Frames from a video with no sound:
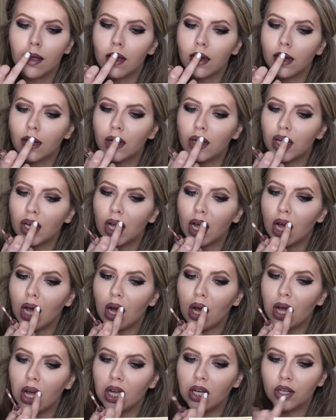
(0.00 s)
And usually
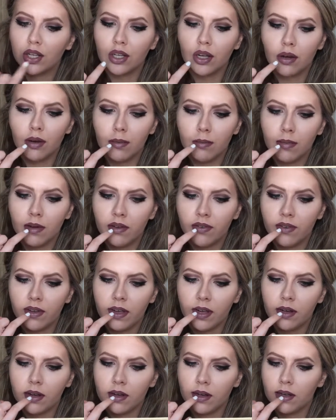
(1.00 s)
I'll just go with my
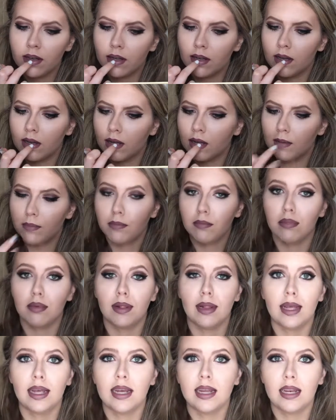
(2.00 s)
finger just to
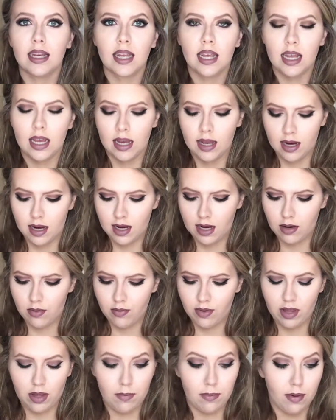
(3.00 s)
blend in. It
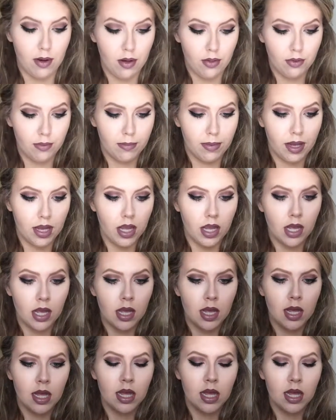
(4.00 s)
don't really bother me.